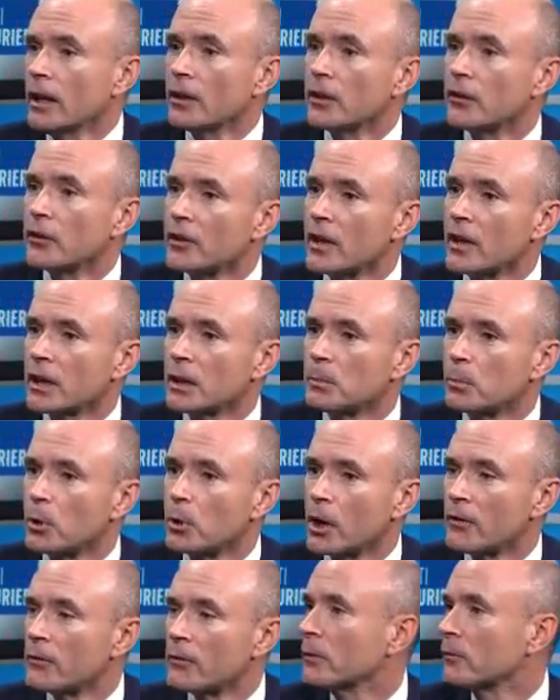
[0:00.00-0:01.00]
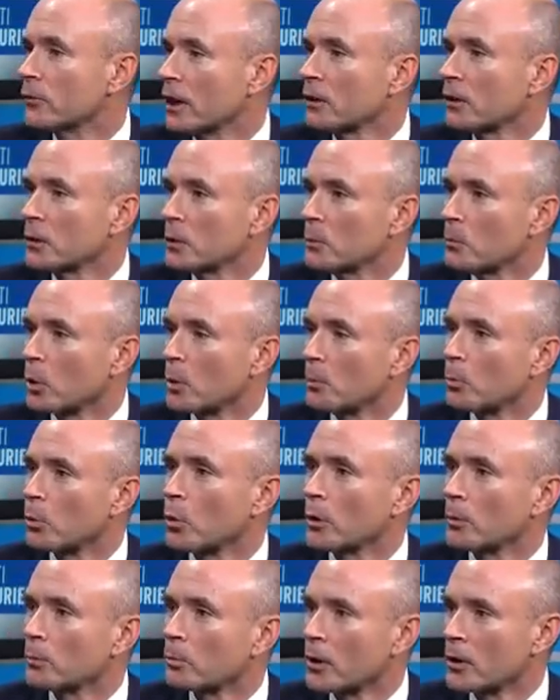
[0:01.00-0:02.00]
The second part of it, and frankly the more
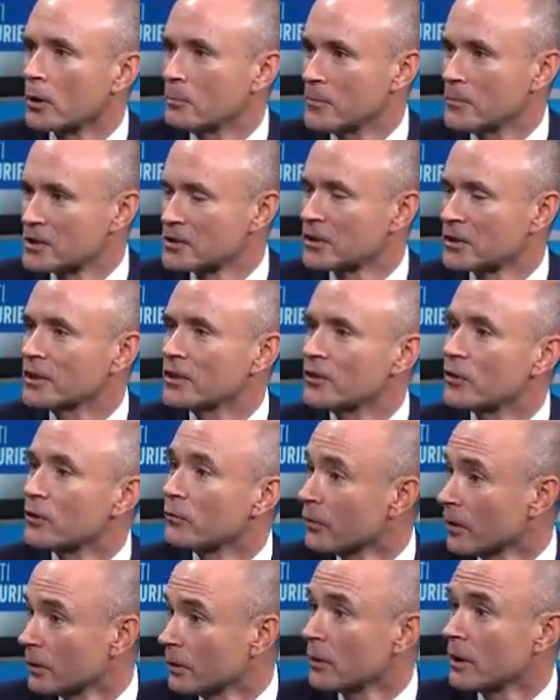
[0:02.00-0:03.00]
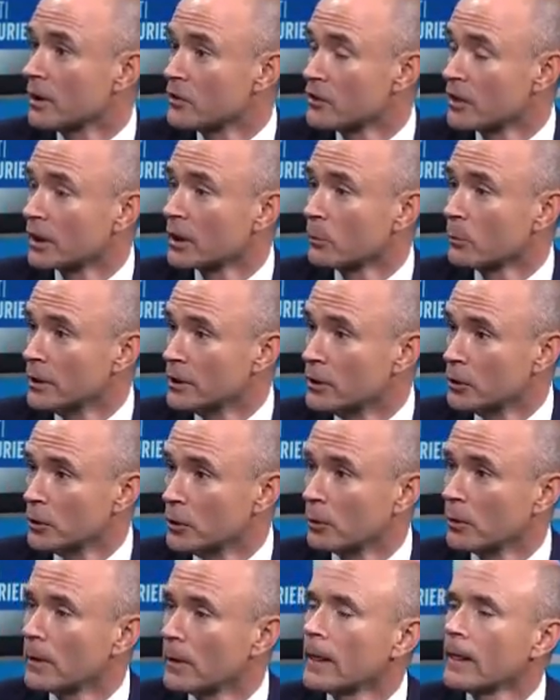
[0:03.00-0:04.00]
important part of the mission, is the fundraising that we
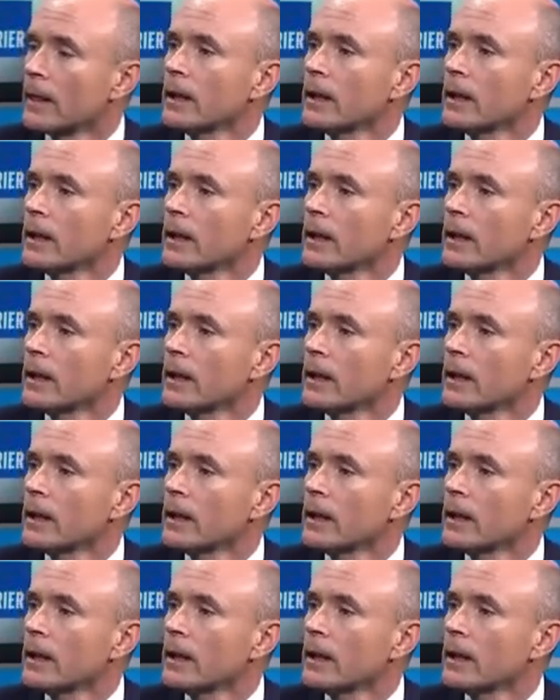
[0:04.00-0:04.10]
do.